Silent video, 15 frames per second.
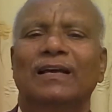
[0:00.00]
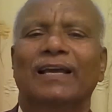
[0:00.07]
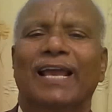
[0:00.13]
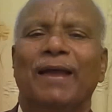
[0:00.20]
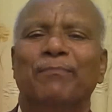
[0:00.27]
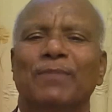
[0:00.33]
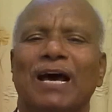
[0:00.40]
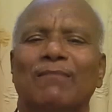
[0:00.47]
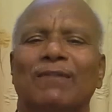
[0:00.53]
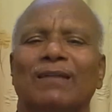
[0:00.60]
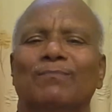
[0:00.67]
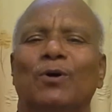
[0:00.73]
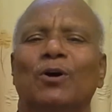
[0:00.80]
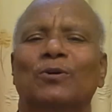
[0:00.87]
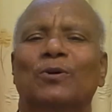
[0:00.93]

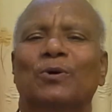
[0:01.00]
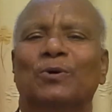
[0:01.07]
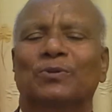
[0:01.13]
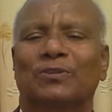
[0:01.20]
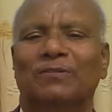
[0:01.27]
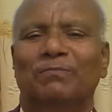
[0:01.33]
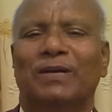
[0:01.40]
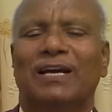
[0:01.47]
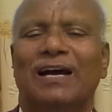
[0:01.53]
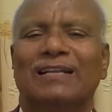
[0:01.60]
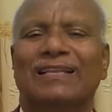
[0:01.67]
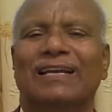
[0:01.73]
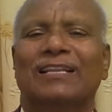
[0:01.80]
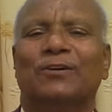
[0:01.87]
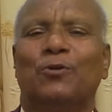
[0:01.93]
abnormal bone growth, because
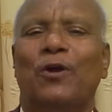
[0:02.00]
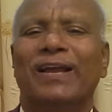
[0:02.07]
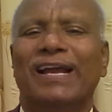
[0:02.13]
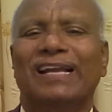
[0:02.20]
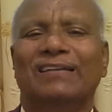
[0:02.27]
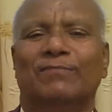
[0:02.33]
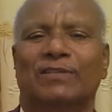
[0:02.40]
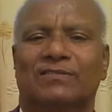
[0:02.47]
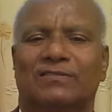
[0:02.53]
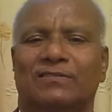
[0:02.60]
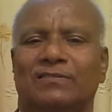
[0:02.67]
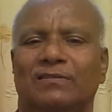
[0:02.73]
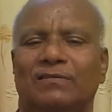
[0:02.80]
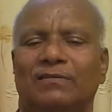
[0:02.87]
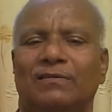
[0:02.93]
they are the growing animals.